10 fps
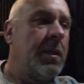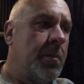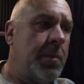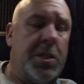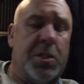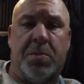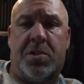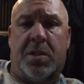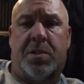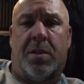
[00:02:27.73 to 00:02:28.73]
Pays me
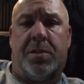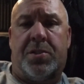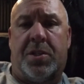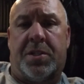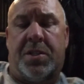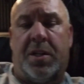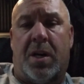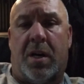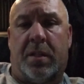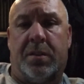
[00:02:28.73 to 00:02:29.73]

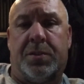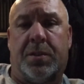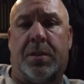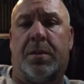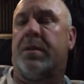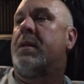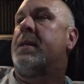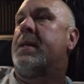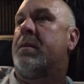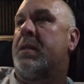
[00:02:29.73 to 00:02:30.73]
$660, so
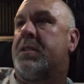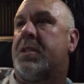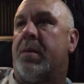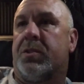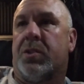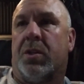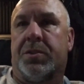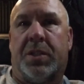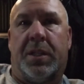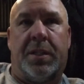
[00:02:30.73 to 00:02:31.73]
by the time it's all
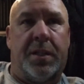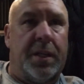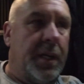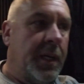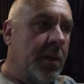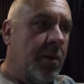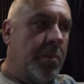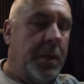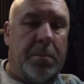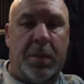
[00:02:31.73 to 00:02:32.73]
said and done, I ain't gonna
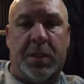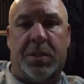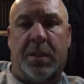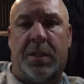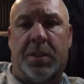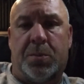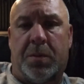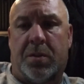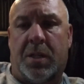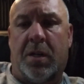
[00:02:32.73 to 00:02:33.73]
make much on this, but
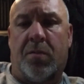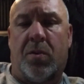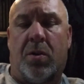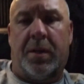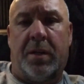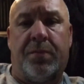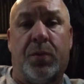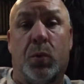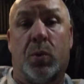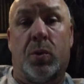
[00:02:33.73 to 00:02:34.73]
it'll cover all my
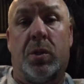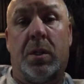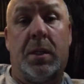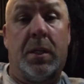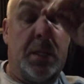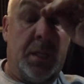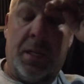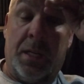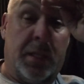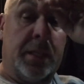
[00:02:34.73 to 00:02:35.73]
fuel
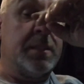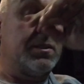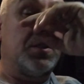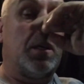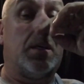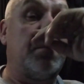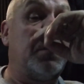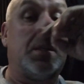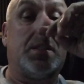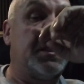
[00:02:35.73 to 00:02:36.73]
and then some
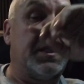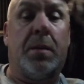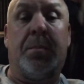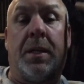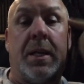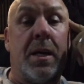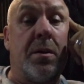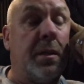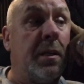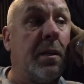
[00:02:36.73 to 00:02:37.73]
to get me
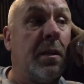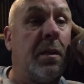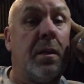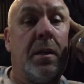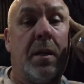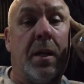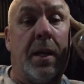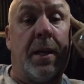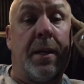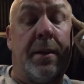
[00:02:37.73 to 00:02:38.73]
down here
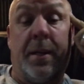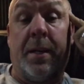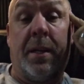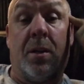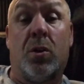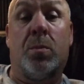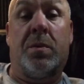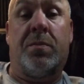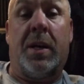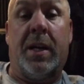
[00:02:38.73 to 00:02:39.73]
and deadhead home
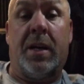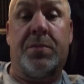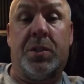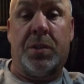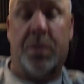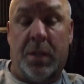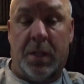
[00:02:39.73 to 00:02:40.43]
if I have to,